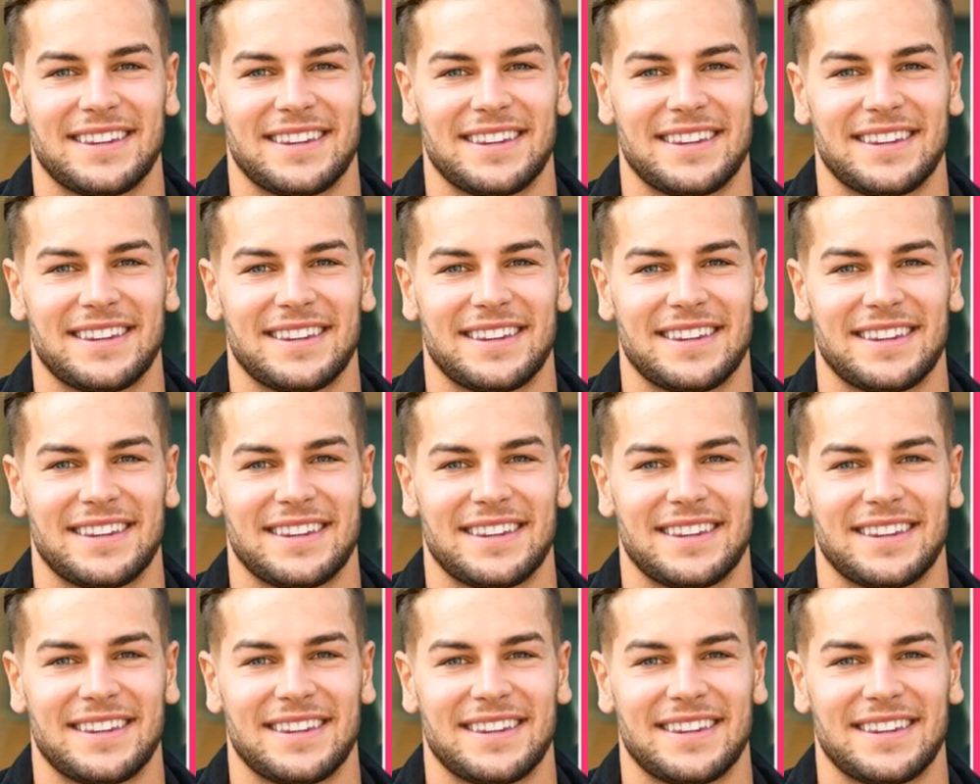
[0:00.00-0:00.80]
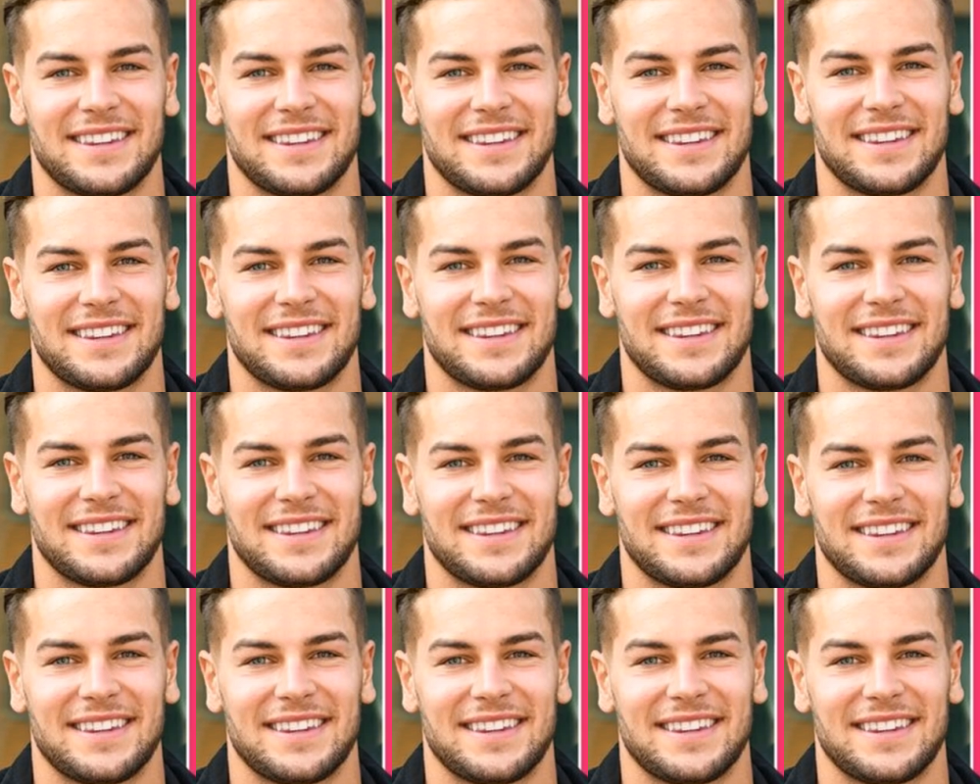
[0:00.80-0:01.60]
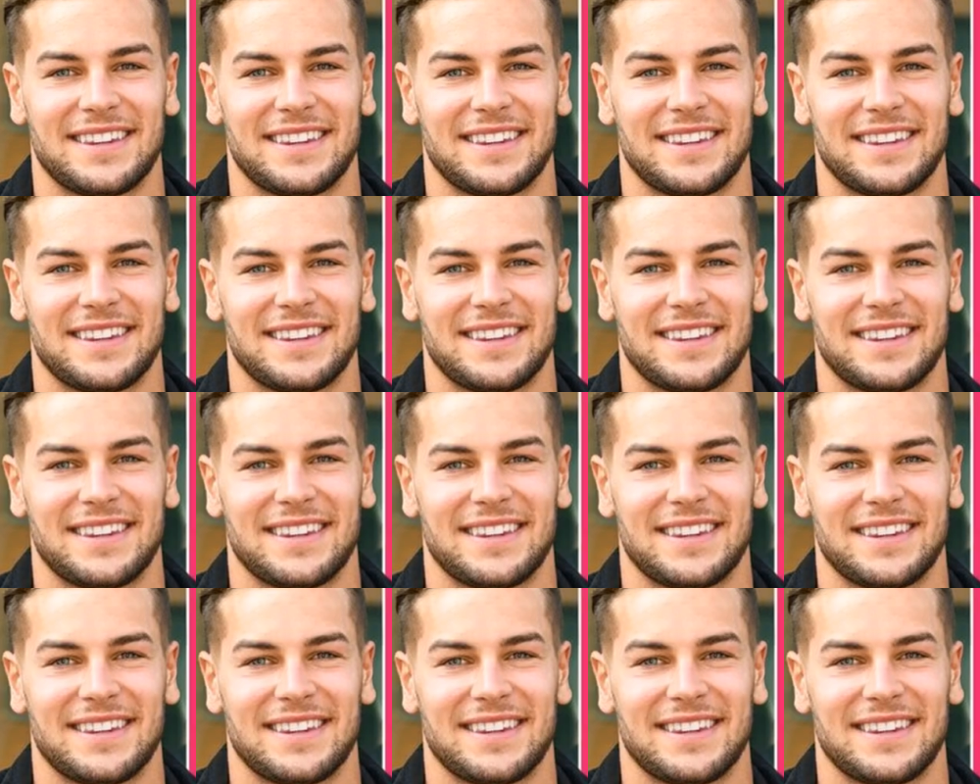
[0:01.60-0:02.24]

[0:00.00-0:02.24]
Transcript: Nobody speaks.